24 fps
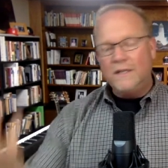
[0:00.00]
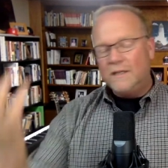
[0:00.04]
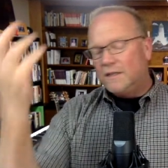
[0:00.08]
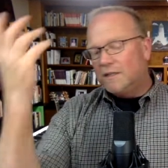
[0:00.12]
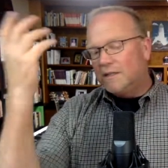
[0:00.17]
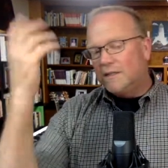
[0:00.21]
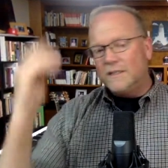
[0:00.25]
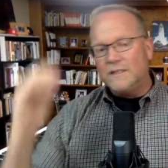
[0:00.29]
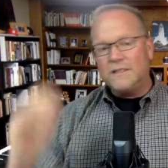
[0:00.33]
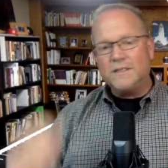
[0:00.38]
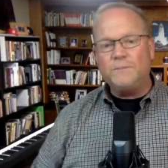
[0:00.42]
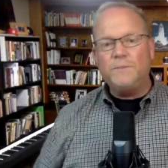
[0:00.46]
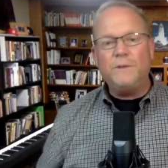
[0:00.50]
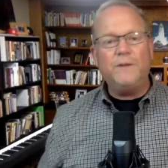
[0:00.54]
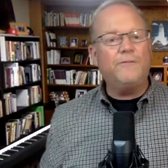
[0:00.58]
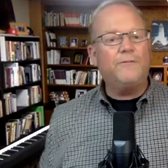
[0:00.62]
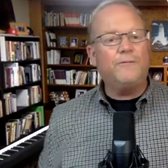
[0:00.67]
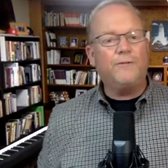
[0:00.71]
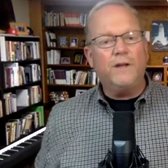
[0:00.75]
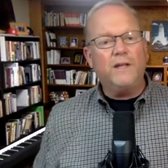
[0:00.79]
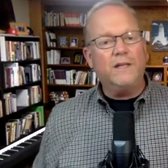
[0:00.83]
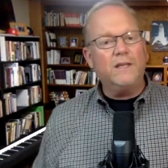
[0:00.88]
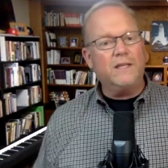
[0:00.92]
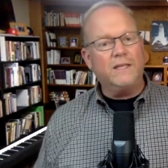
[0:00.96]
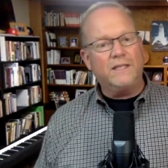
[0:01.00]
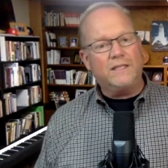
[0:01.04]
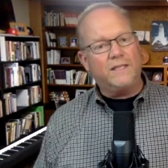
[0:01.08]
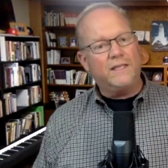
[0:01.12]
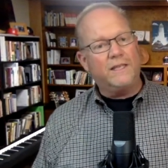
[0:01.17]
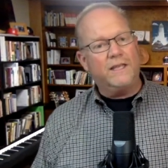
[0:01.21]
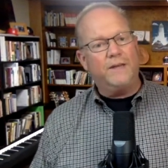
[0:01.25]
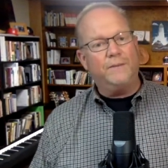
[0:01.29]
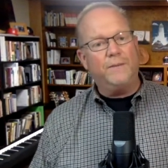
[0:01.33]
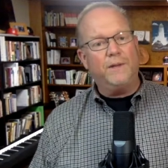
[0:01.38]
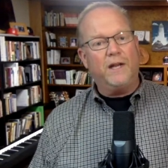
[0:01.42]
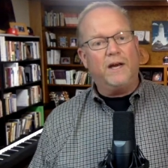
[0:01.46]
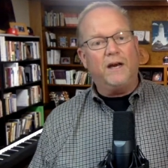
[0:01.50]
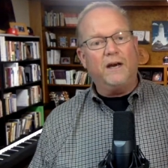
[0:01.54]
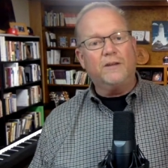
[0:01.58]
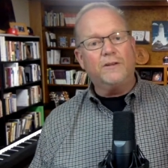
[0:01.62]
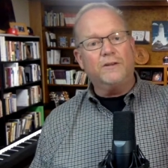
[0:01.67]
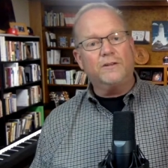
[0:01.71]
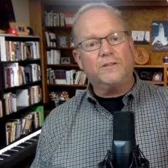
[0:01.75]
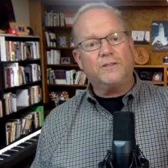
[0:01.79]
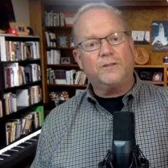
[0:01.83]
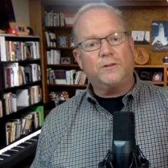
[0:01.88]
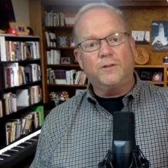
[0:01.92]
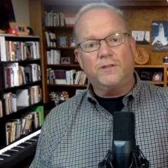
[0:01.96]
Let's be friendly to them. And
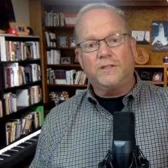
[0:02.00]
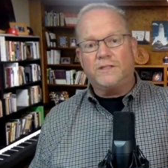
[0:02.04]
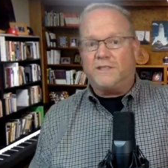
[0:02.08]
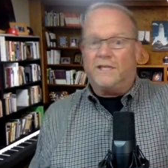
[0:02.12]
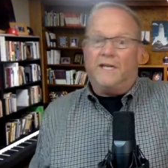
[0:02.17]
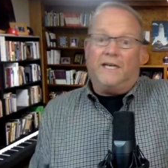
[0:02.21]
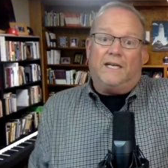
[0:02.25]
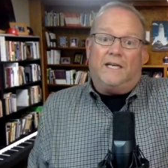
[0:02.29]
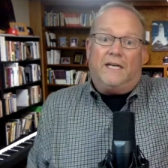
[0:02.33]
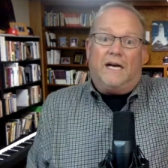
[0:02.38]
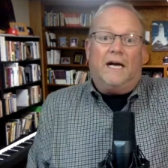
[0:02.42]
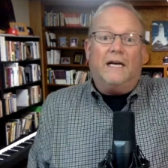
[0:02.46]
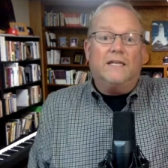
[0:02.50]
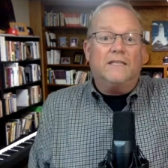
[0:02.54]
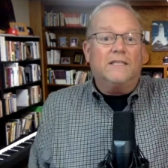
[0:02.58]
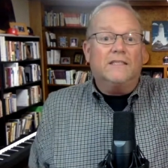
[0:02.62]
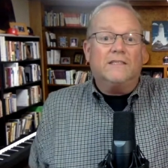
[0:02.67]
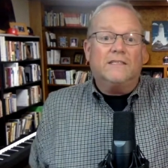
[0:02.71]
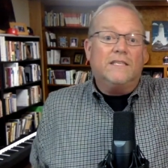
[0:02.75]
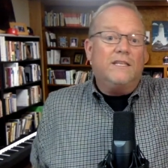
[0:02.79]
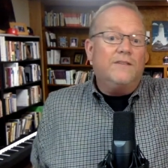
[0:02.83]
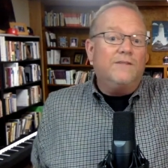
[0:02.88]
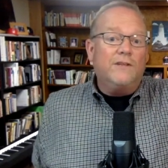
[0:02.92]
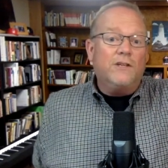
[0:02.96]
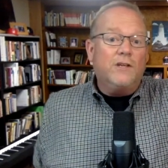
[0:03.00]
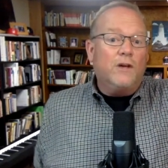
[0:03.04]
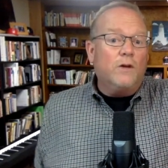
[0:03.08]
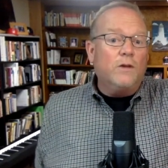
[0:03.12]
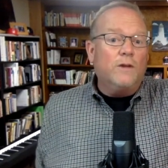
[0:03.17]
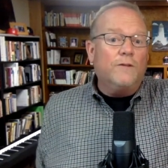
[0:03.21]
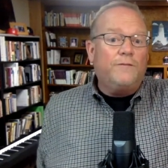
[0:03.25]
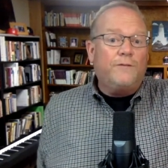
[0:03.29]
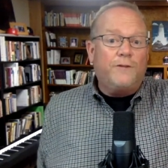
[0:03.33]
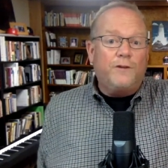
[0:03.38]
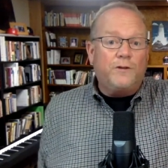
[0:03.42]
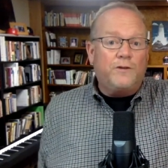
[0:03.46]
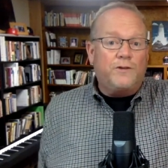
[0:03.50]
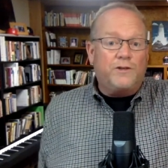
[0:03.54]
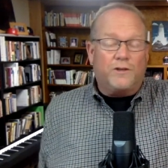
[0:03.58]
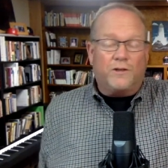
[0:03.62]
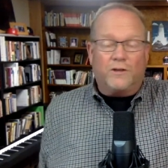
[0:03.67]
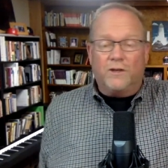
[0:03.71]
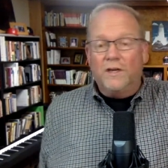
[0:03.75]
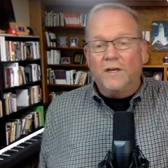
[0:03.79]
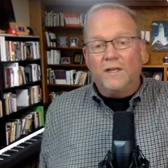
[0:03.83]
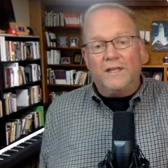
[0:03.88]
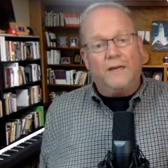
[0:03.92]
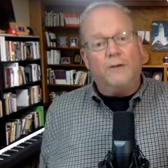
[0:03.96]
others who are saying God doesn't even know the
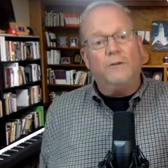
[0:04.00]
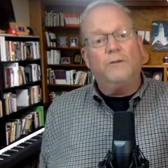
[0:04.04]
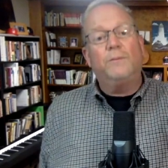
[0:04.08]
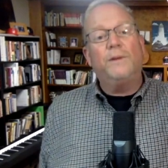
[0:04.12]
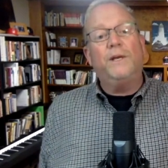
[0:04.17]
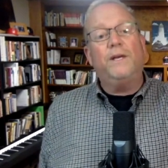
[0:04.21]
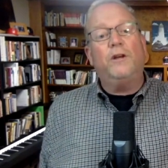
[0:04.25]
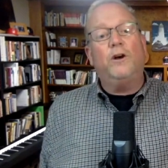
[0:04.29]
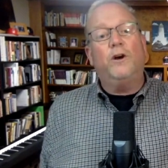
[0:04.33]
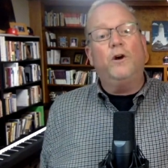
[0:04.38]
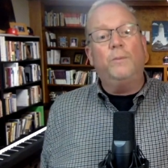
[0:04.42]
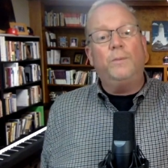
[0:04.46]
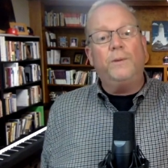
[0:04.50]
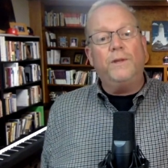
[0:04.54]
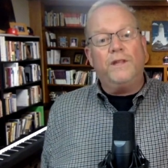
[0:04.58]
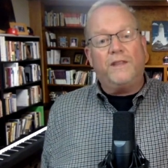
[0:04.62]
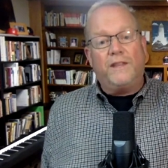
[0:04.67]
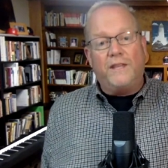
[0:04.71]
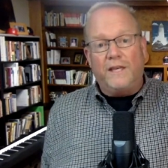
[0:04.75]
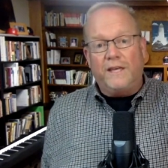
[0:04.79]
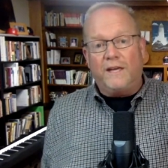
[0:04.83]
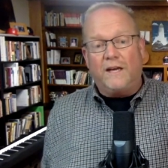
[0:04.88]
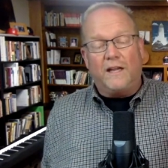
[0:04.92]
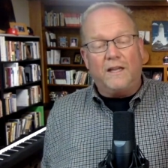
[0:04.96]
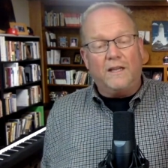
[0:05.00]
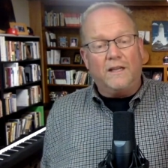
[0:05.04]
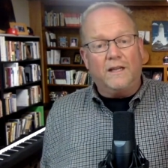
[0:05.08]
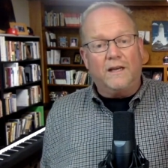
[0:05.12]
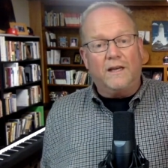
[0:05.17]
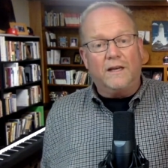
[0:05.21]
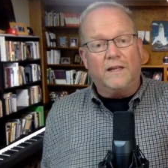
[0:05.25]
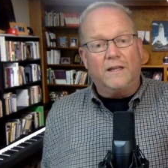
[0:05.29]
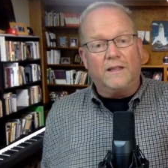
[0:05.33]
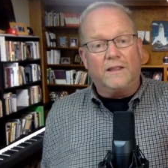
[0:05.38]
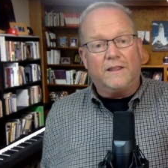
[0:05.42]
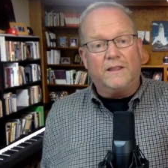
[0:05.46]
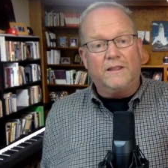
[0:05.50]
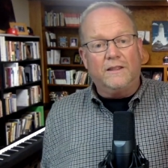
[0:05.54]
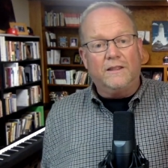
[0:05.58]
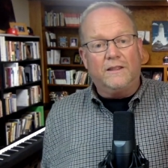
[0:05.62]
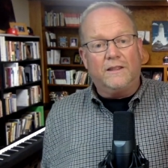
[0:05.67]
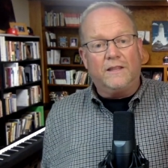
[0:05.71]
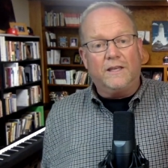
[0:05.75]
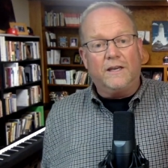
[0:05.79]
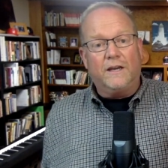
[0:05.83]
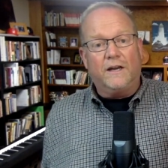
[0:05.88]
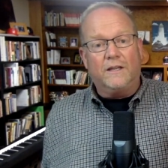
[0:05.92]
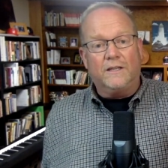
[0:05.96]
future. That would be an open the- uh,
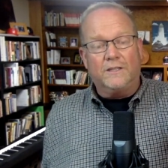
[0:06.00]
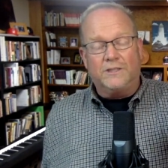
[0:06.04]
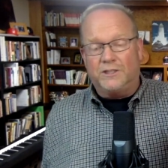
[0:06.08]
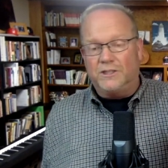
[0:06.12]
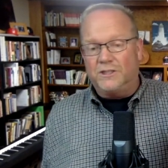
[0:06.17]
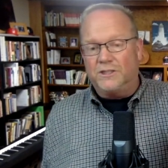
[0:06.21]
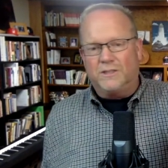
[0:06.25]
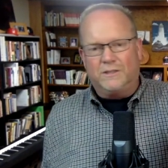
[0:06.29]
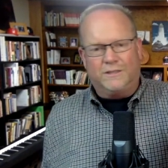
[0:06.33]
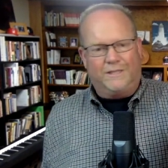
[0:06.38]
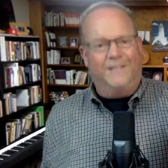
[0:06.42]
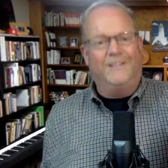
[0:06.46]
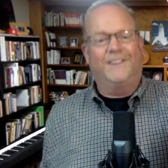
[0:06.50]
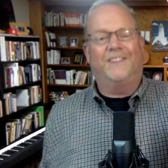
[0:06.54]
theologist.